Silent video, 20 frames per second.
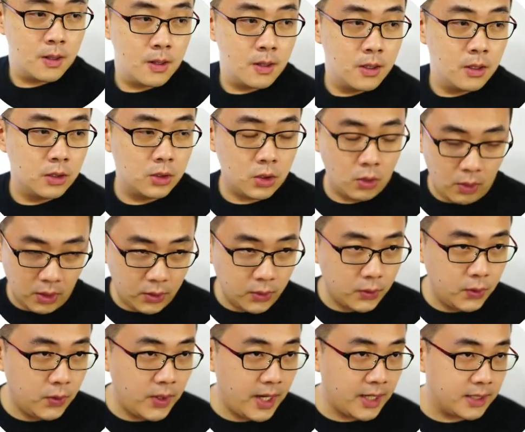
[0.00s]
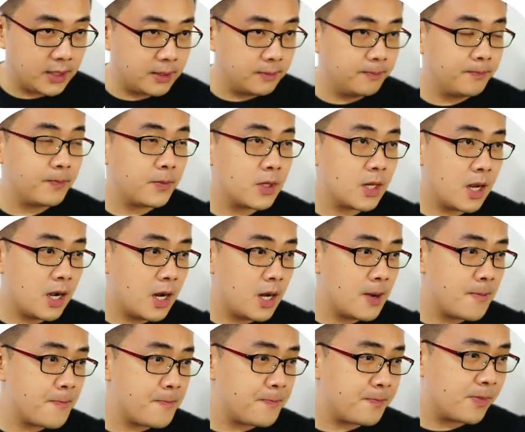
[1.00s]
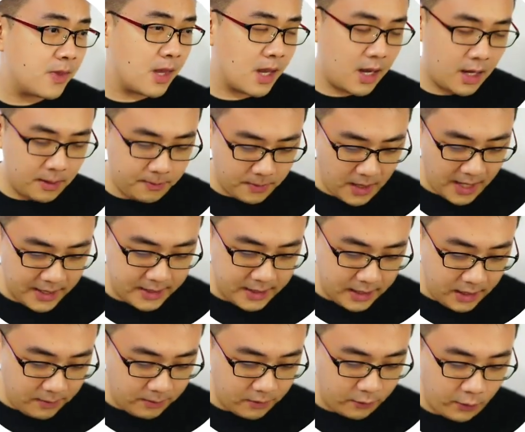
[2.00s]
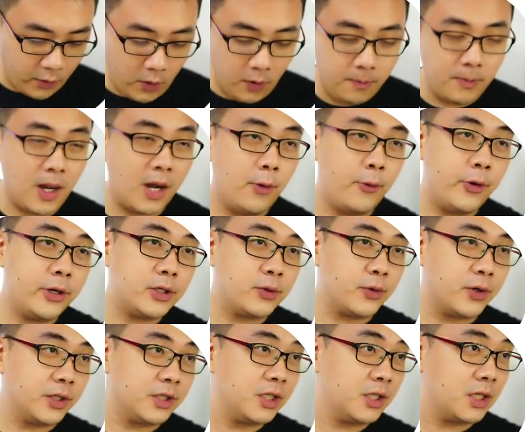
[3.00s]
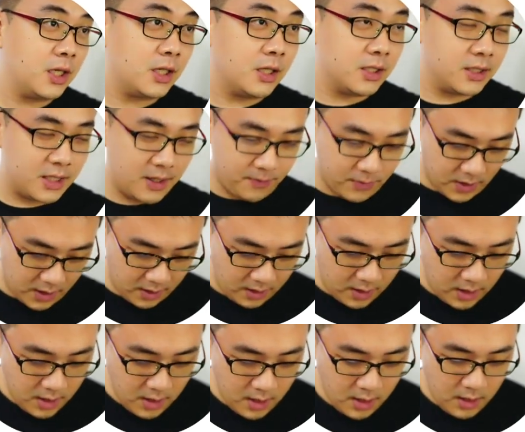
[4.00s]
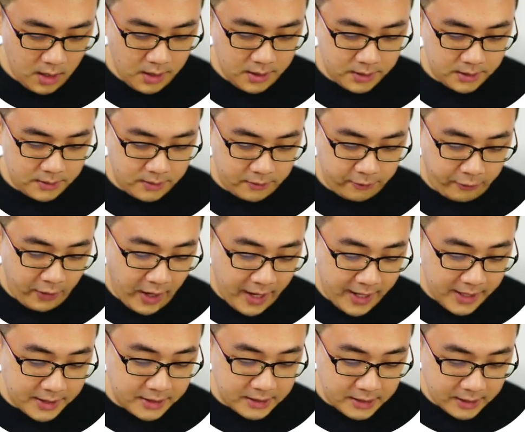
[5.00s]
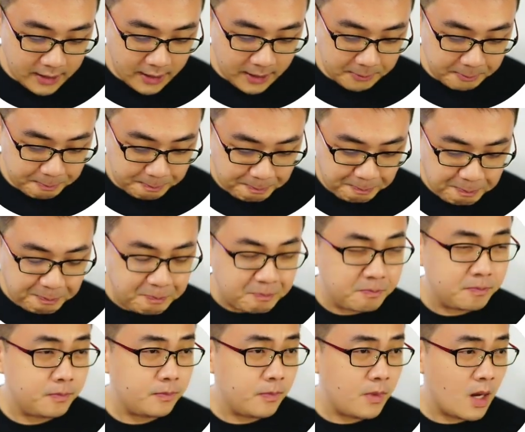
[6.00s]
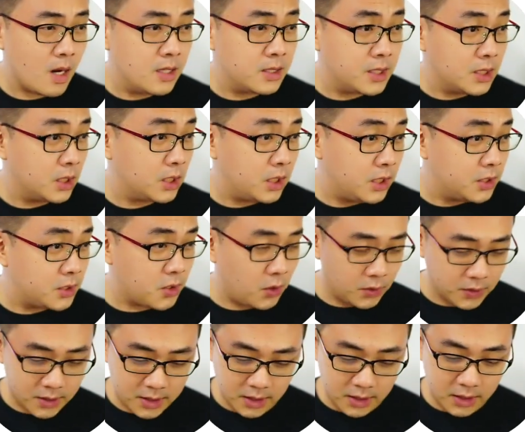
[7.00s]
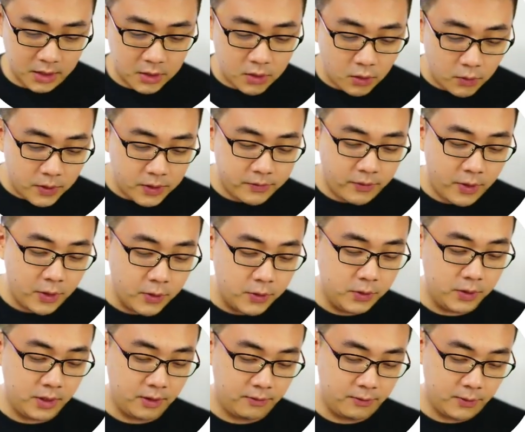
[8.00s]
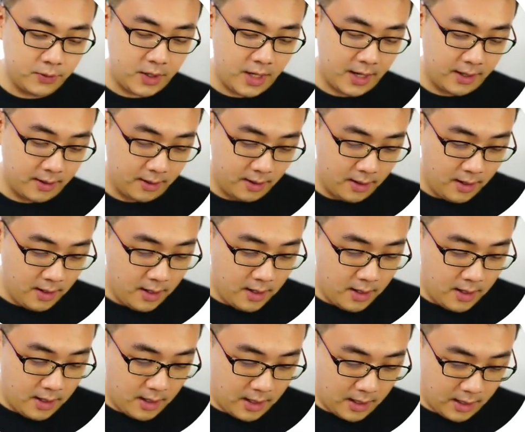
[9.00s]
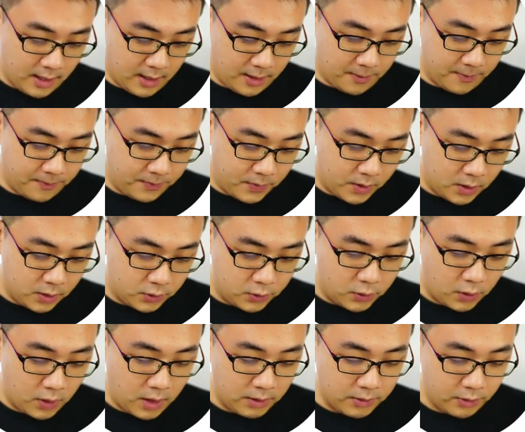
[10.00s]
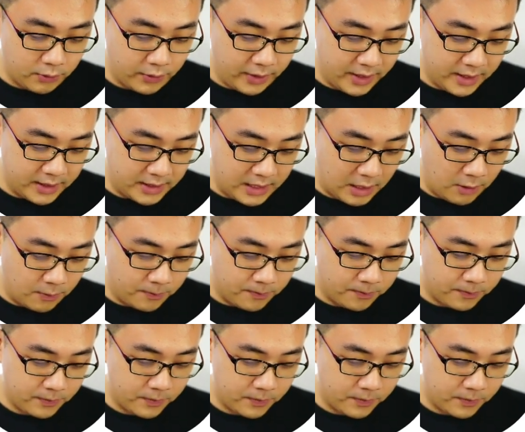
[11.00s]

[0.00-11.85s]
So what to do next? I said it before. I always regurgitate the same thing. As far as circle is concerned, it's always very good if you can draw out the radius out.